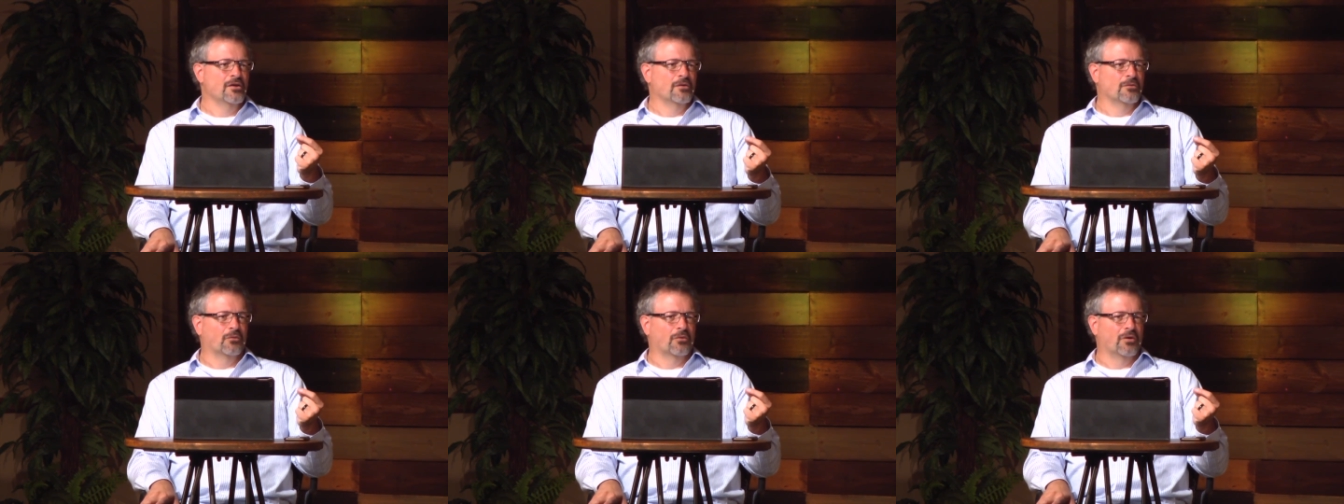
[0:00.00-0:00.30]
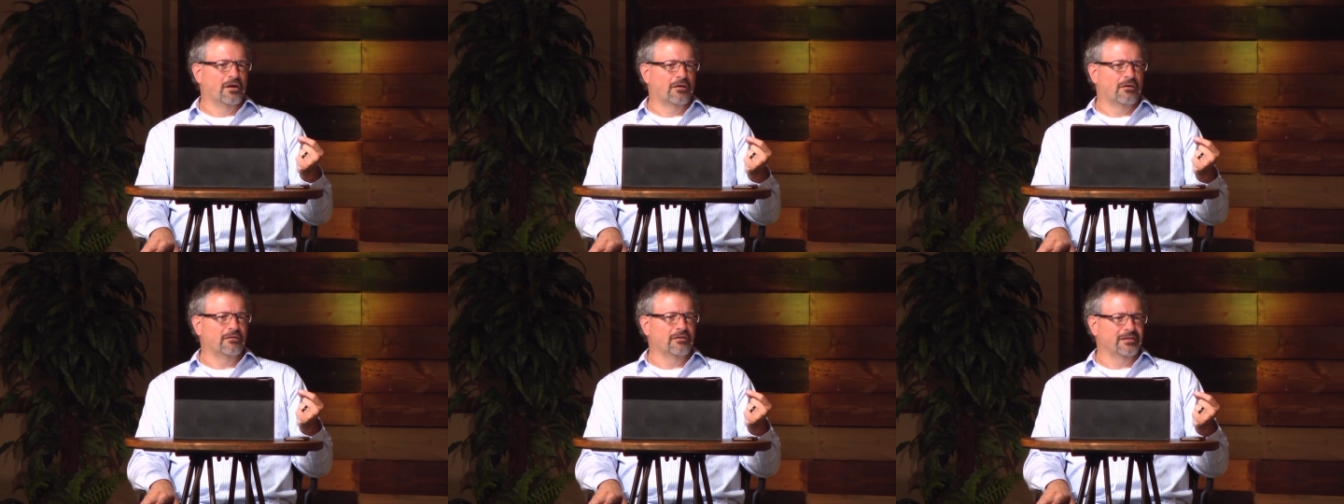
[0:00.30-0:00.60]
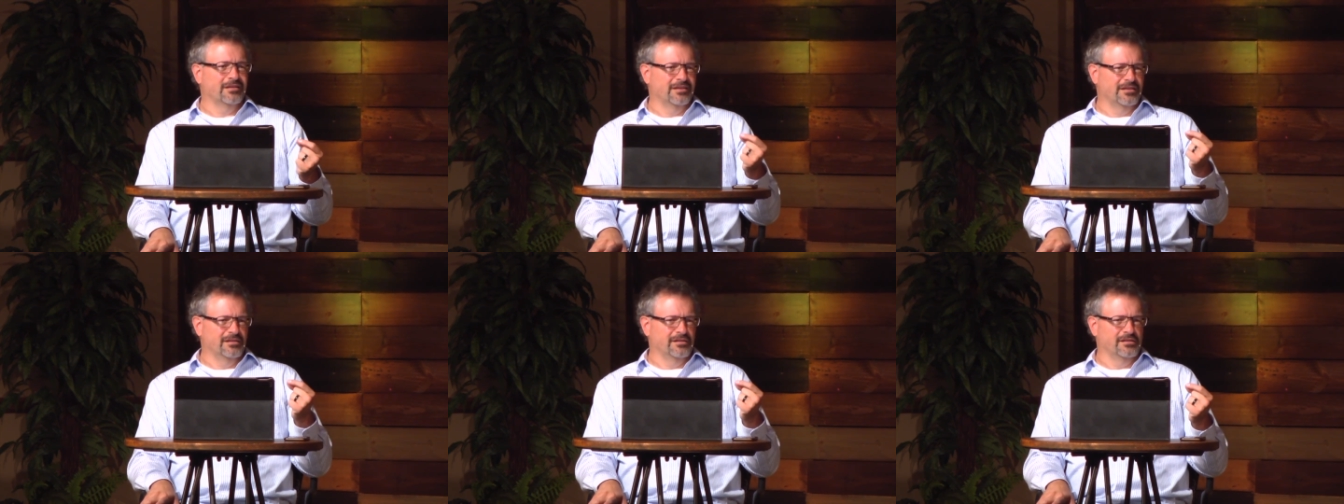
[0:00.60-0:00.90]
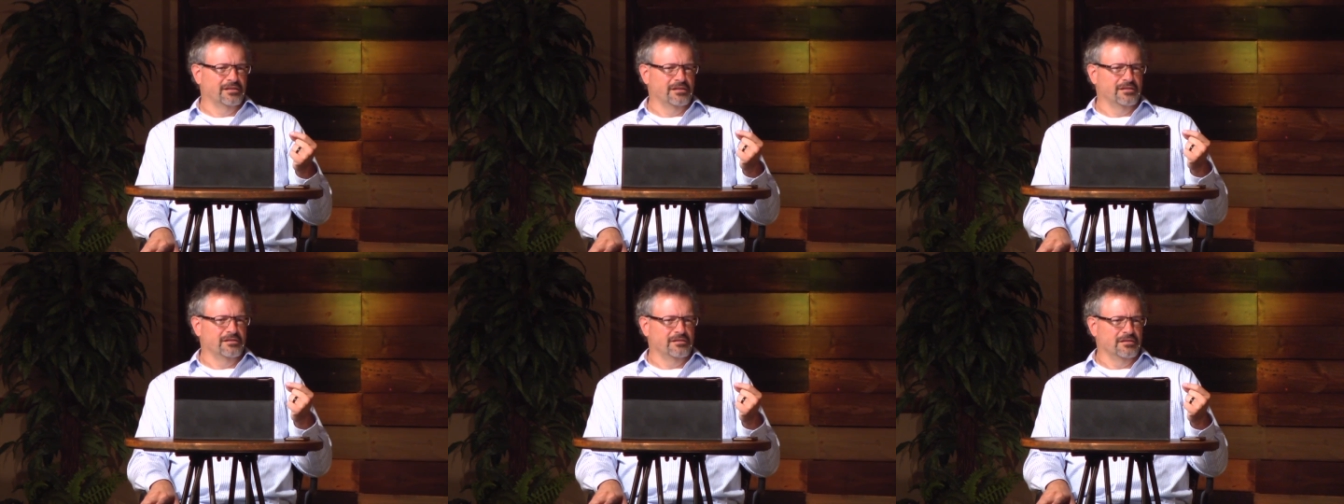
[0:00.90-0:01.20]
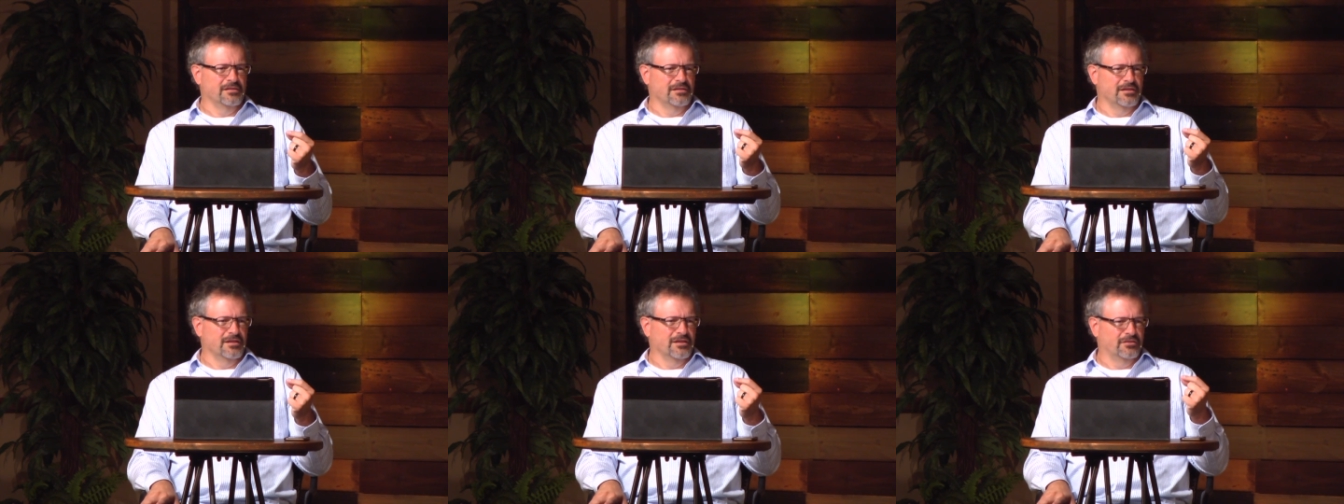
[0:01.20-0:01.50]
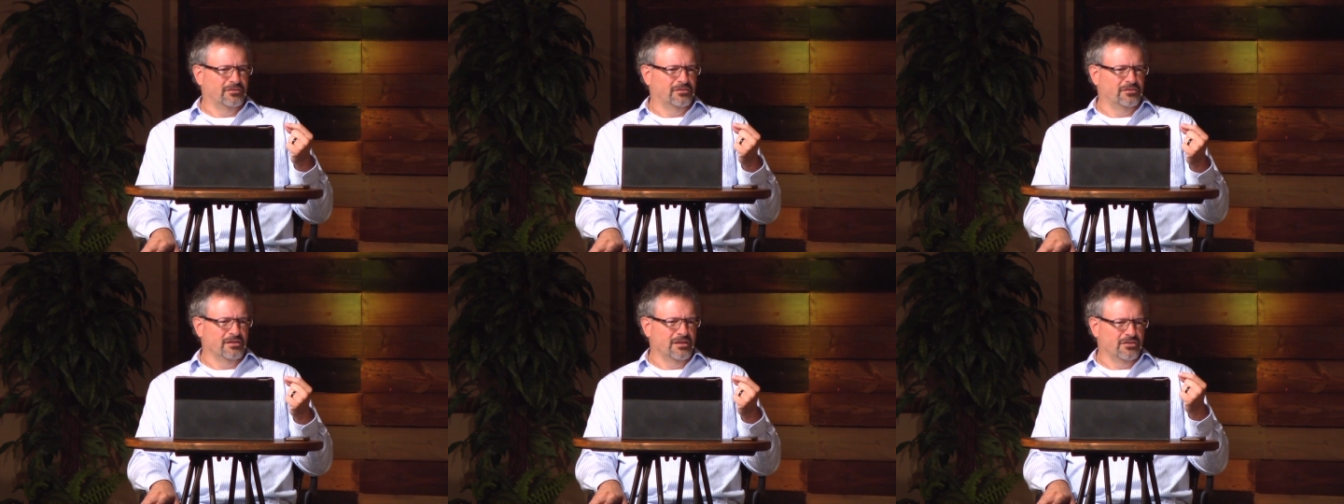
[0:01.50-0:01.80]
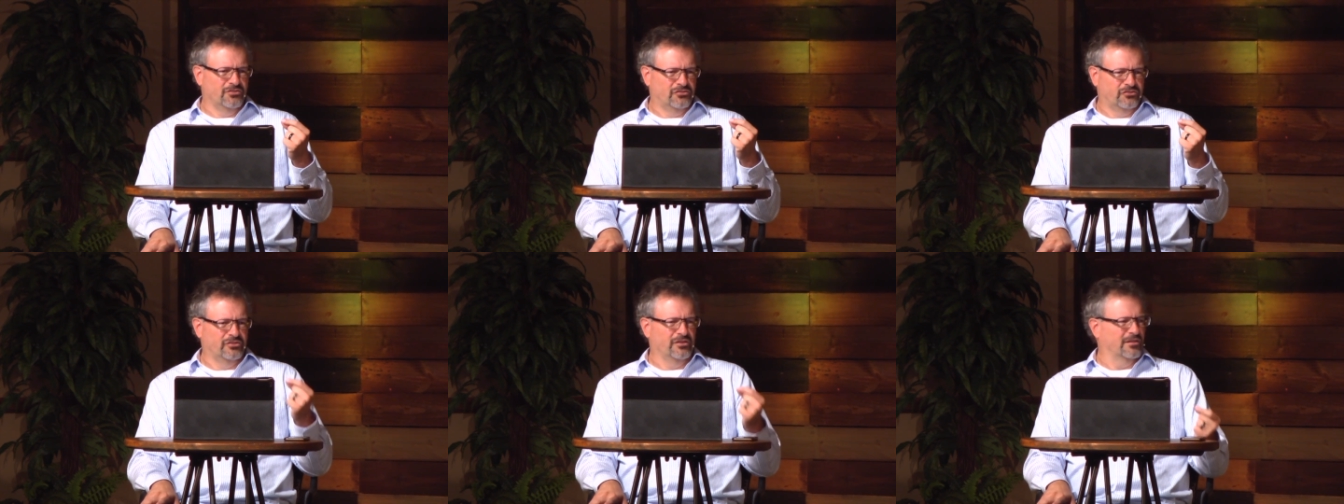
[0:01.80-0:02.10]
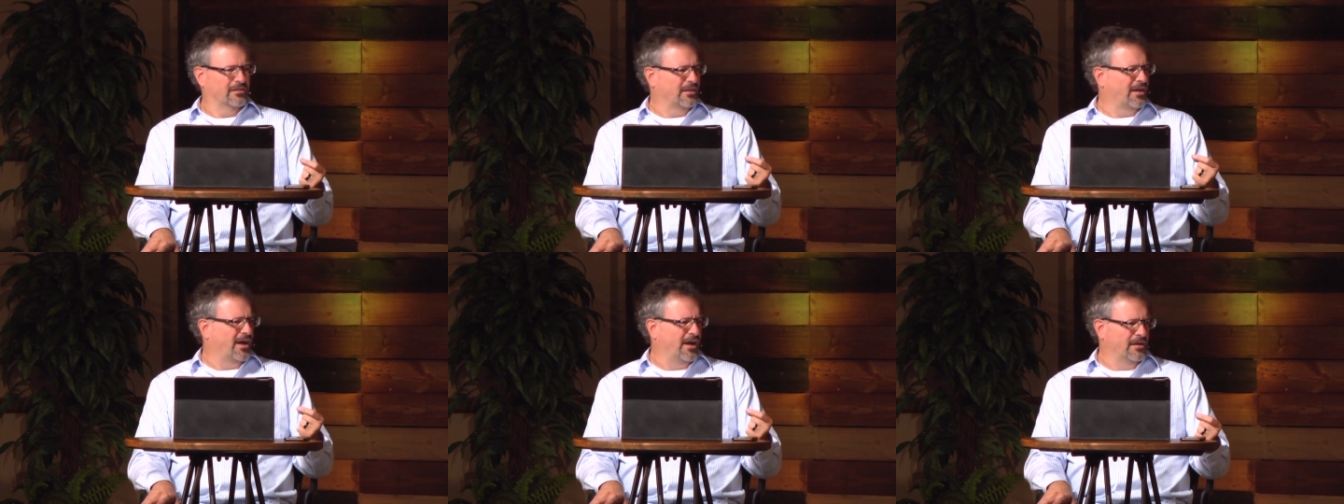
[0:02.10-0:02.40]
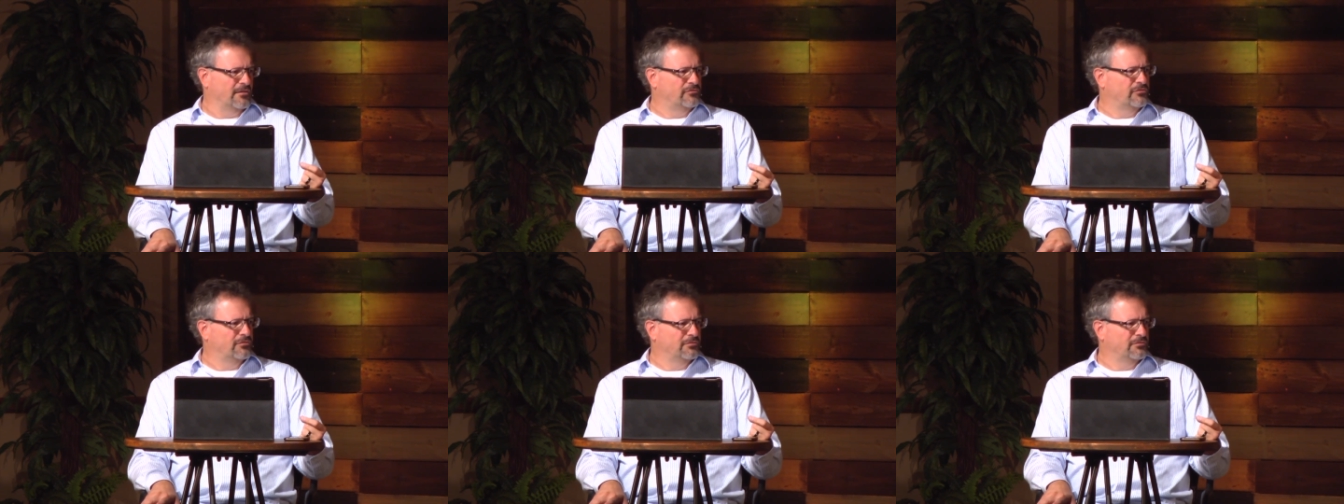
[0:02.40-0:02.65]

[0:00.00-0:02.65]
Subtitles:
well, is she alive?